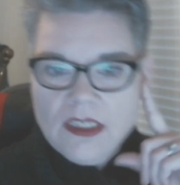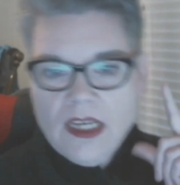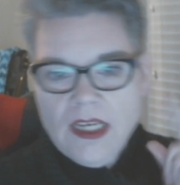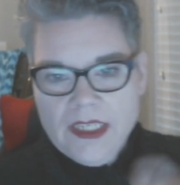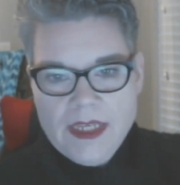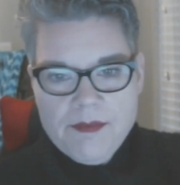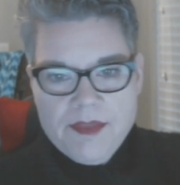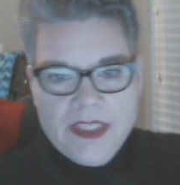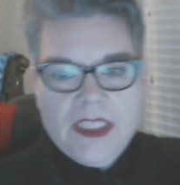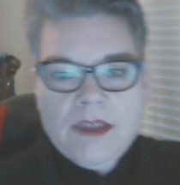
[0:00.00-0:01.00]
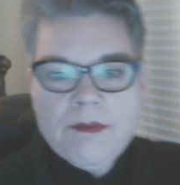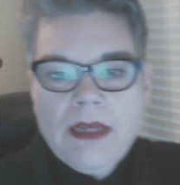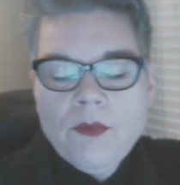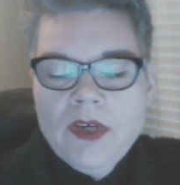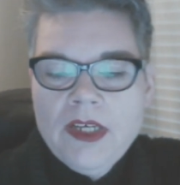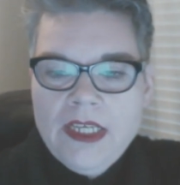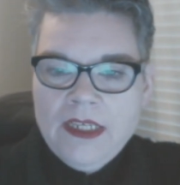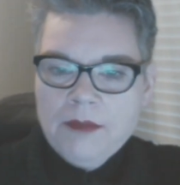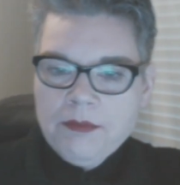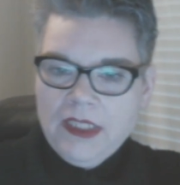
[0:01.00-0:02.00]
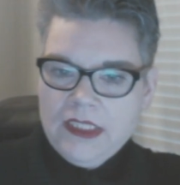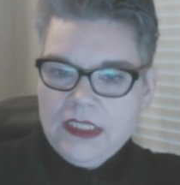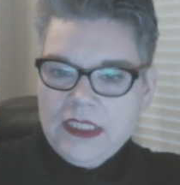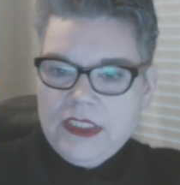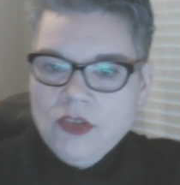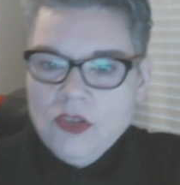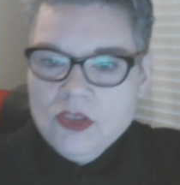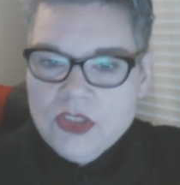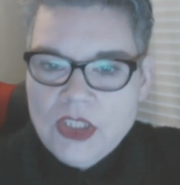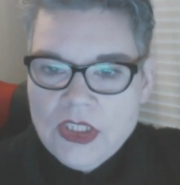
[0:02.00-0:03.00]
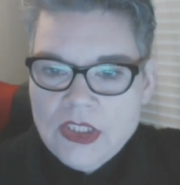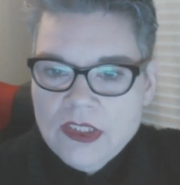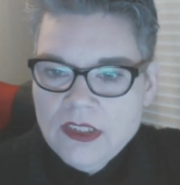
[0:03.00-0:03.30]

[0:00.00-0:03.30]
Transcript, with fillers: uh, kept thinking about what an upline elite told her.